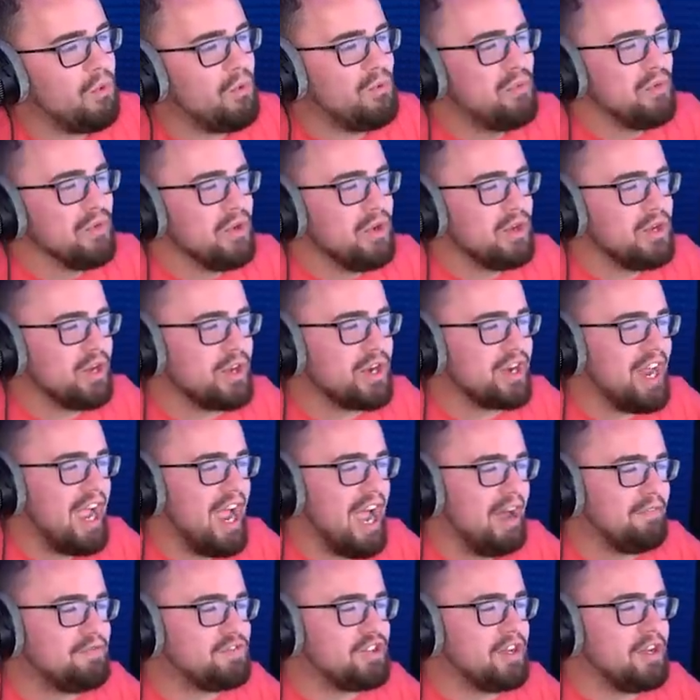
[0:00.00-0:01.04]
What? You're gonna
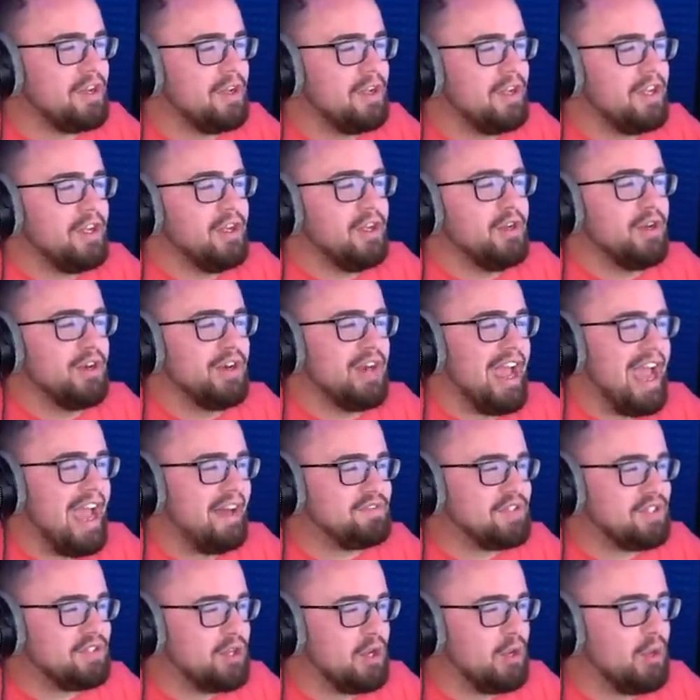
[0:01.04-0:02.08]
have
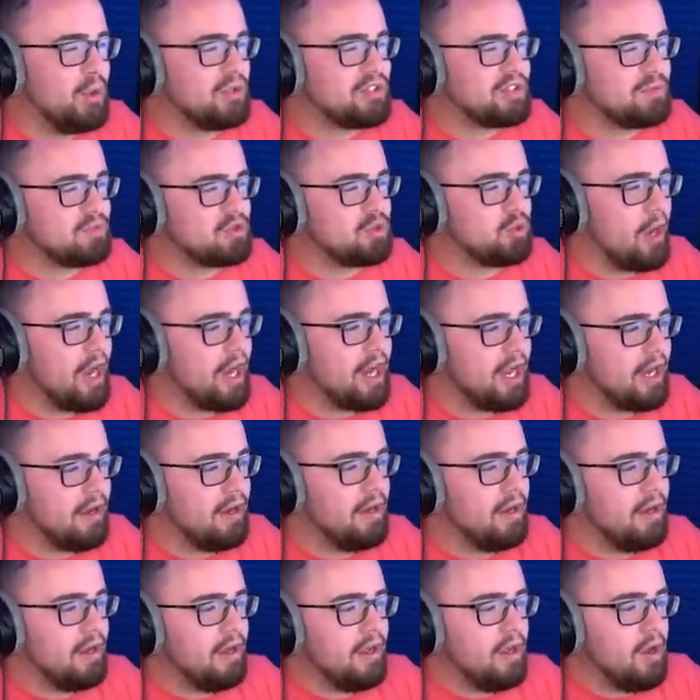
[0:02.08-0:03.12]
to do some swinging.